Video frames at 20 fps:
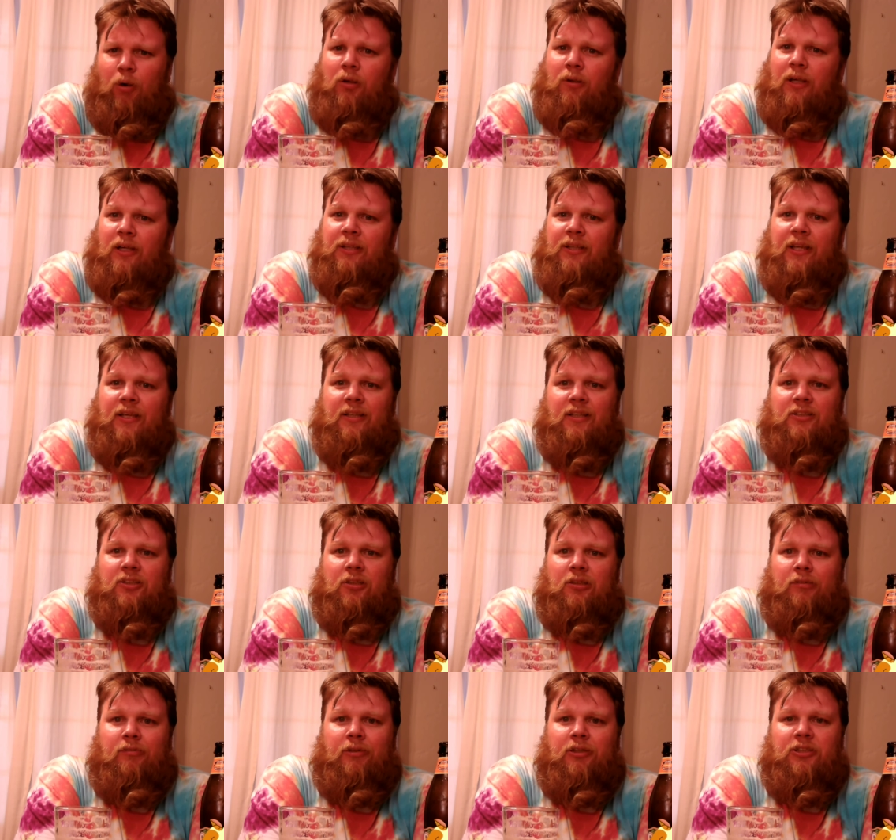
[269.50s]
Well, I think
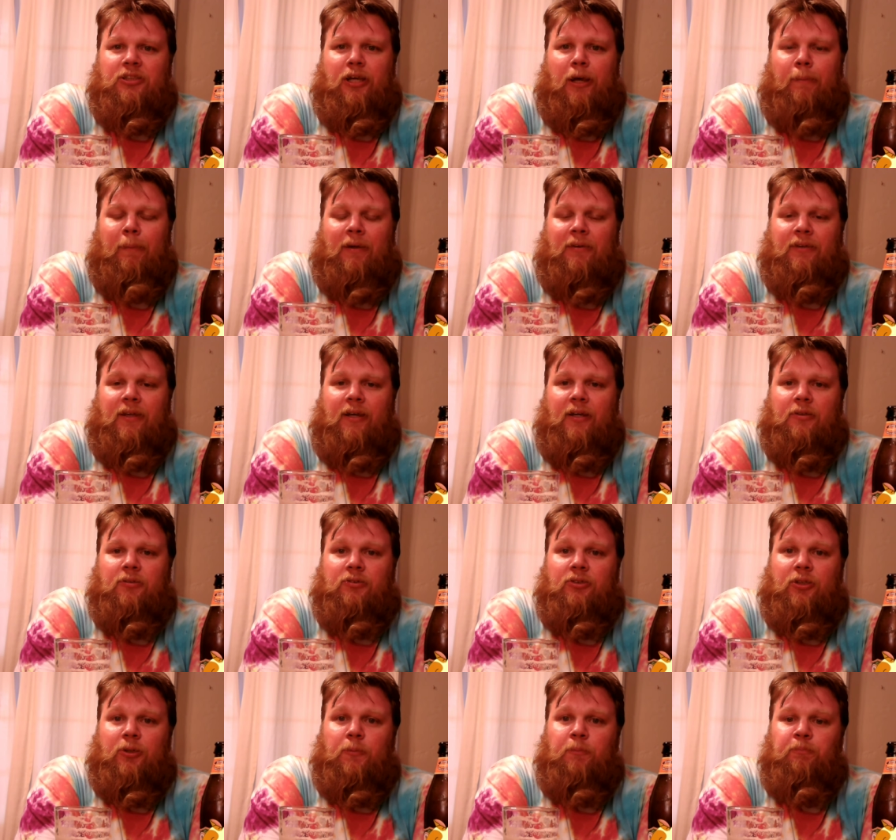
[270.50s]
that's all I'm going to say about
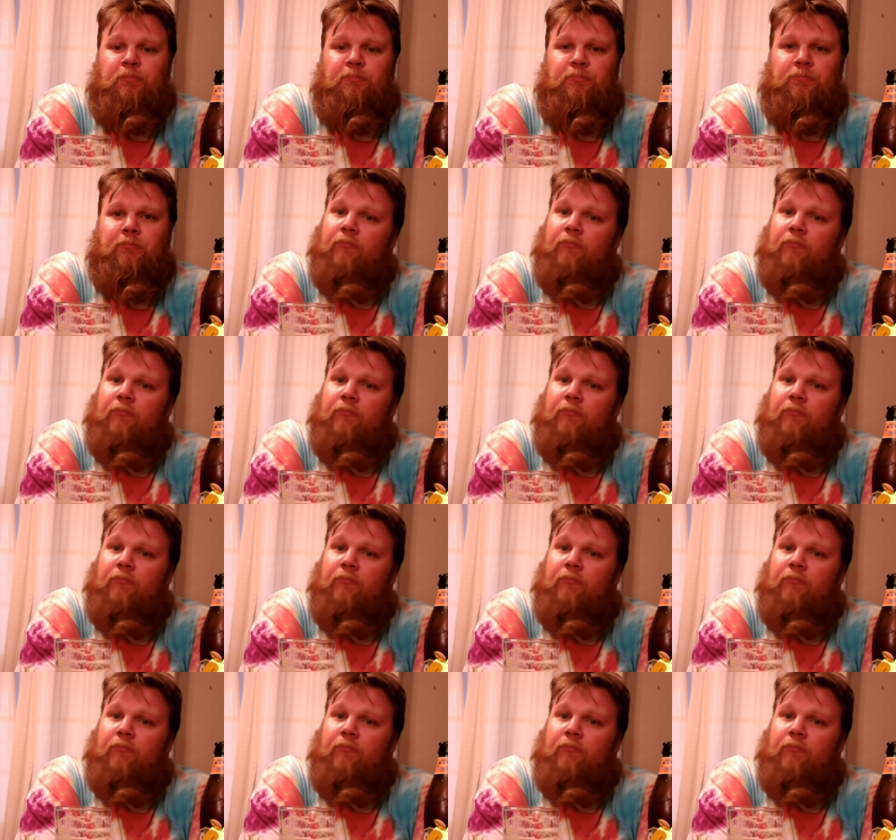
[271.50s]
that. So,